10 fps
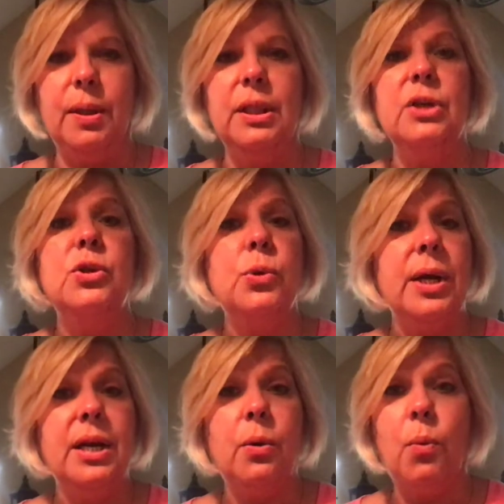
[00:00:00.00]

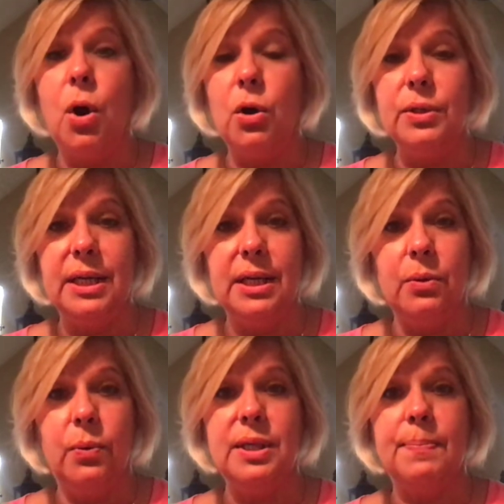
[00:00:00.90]
Latrina
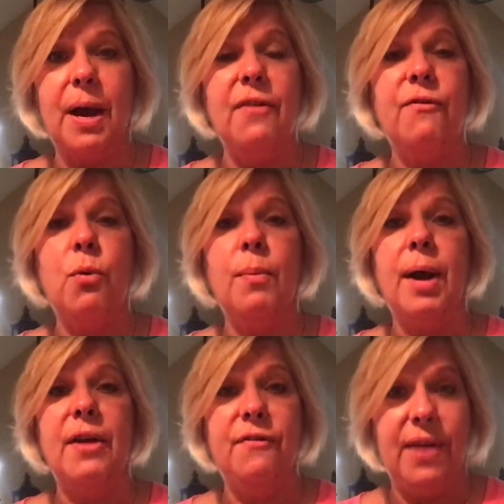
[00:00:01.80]
Walden was by far
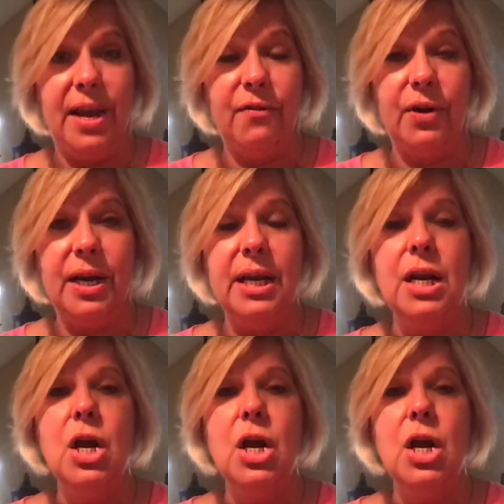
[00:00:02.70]
my favorite.